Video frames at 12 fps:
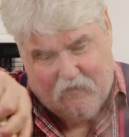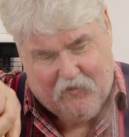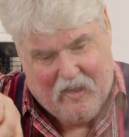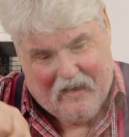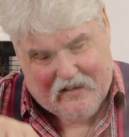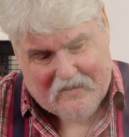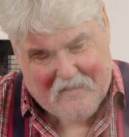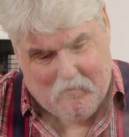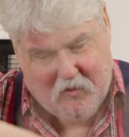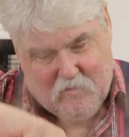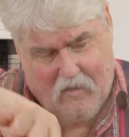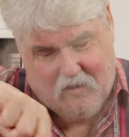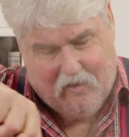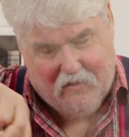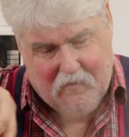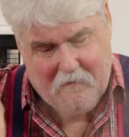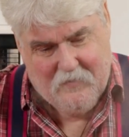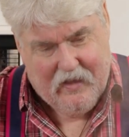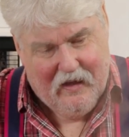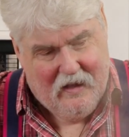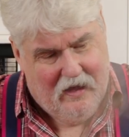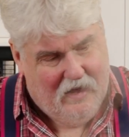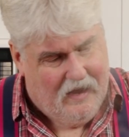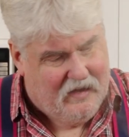fast in Morocco.
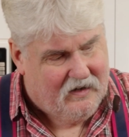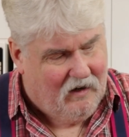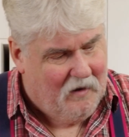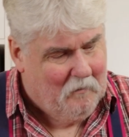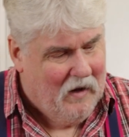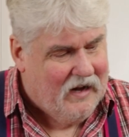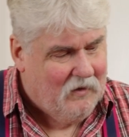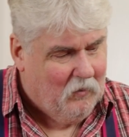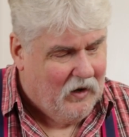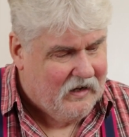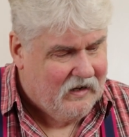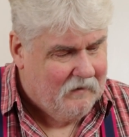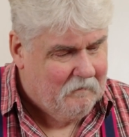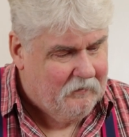And I made one